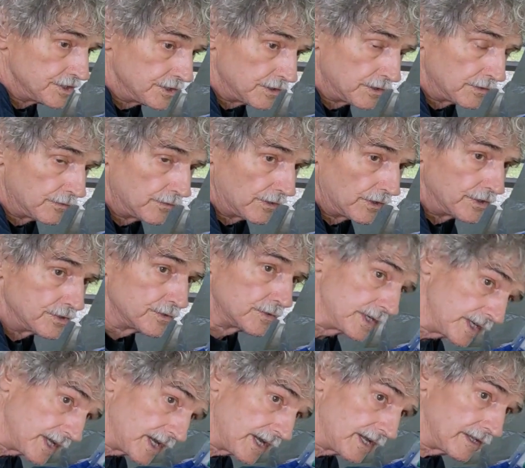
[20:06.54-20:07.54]
So for our
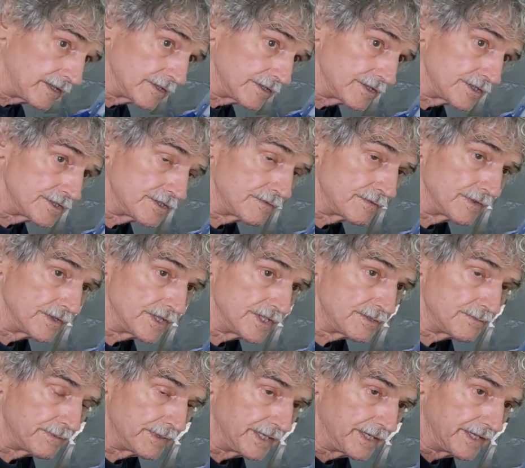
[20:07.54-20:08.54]
$20 for this
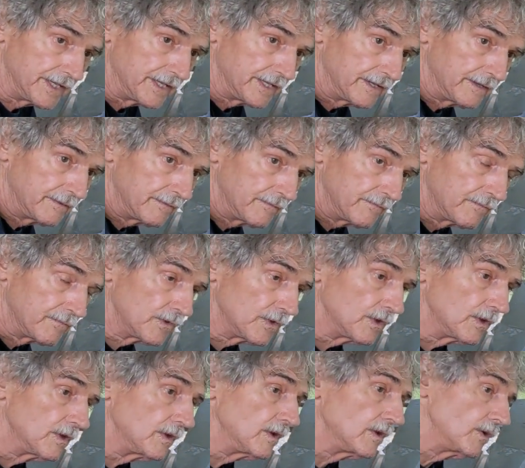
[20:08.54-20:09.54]
payday,
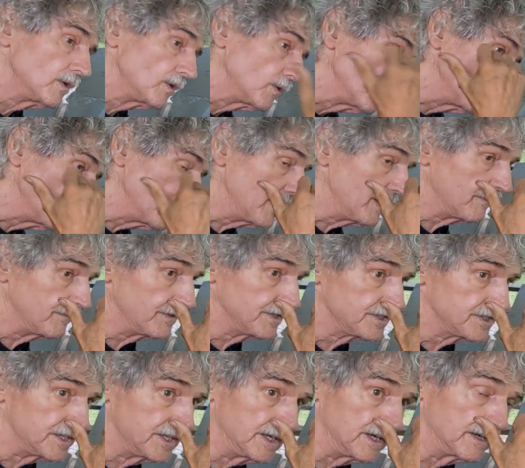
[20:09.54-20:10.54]
we have
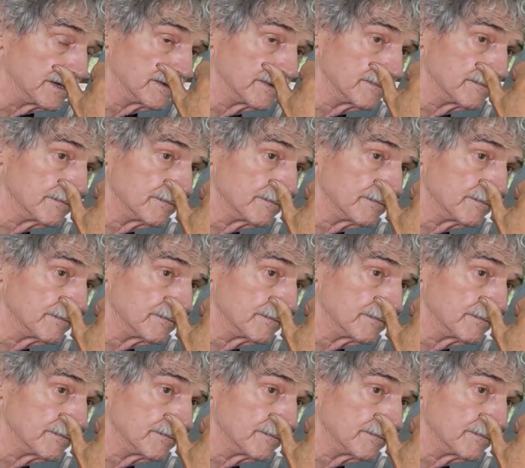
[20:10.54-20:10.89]
this gear.